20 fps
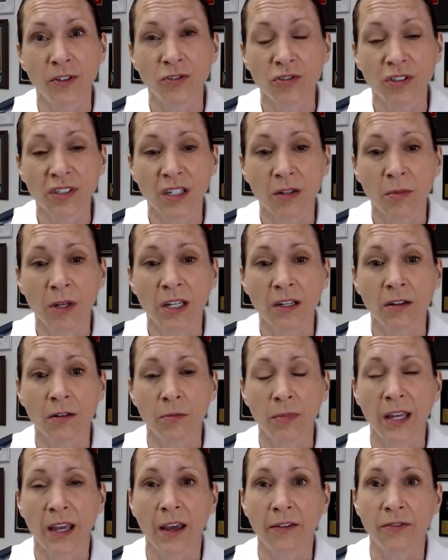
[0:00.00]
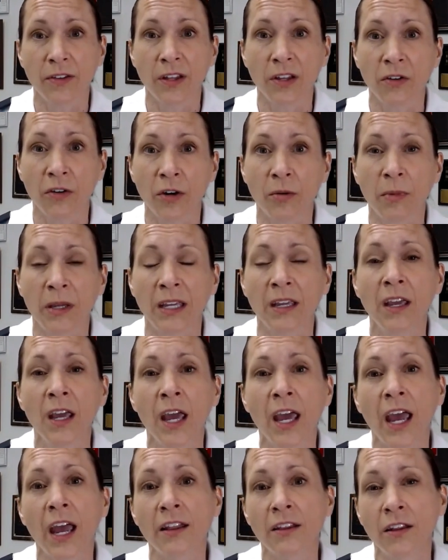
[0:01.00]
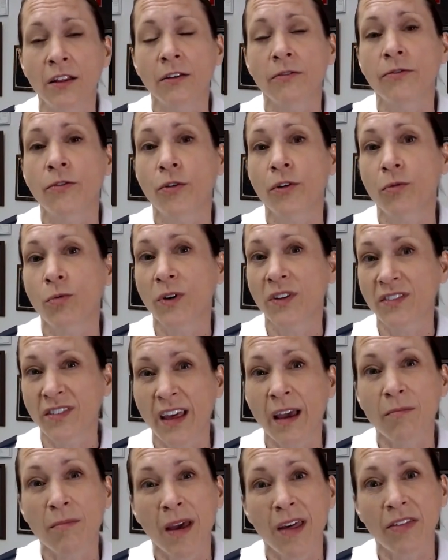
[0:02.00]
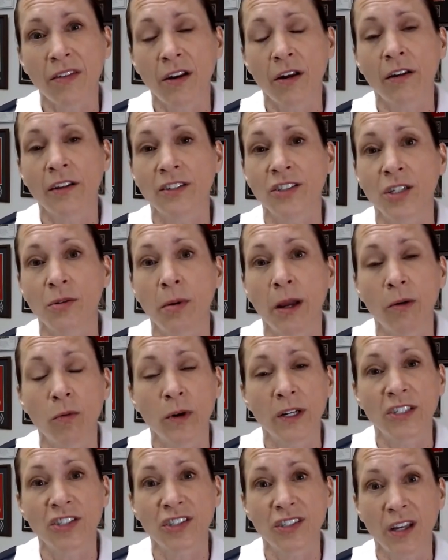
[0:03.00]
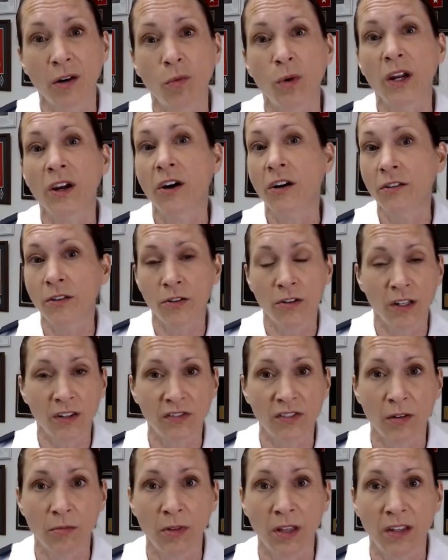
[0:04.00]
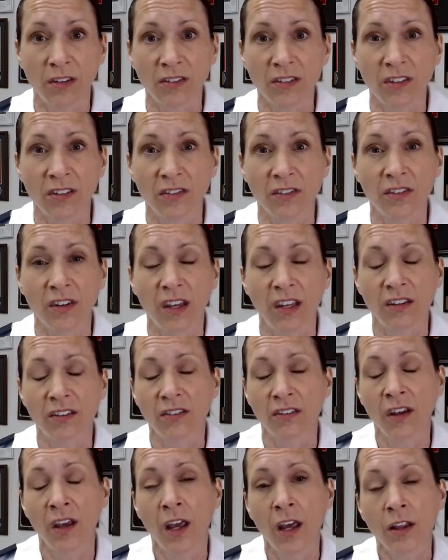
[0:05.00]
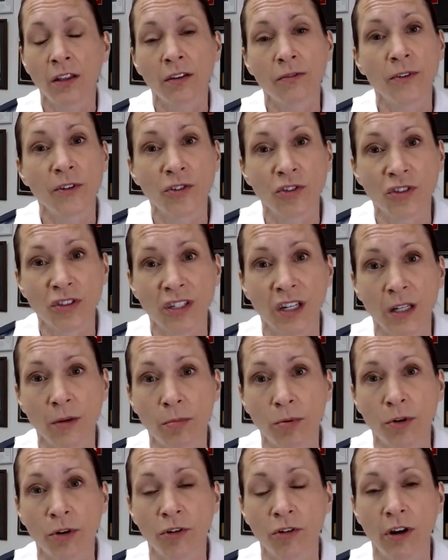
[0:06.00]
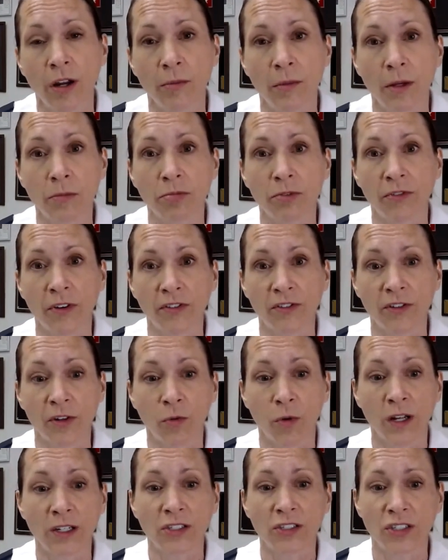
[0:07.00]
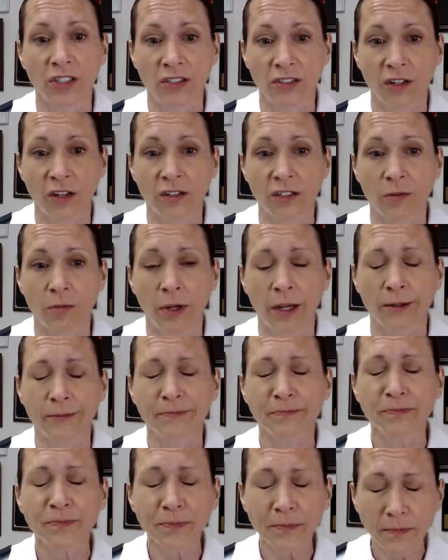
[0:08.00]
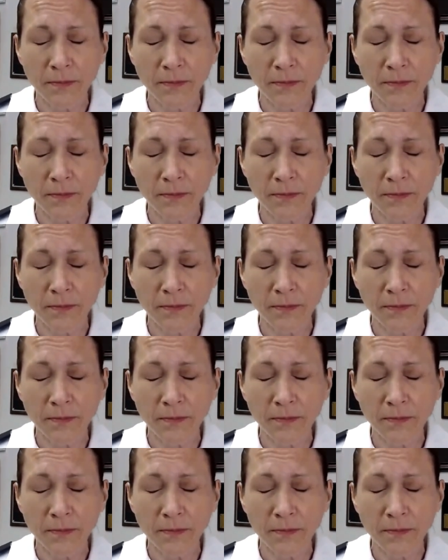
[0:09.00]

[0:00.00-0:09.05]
Futures Command on behalf of the Army. And then the fourth, what's that methodology by which that we are learning some of these insights, the future study program that Professor Watts just talked about.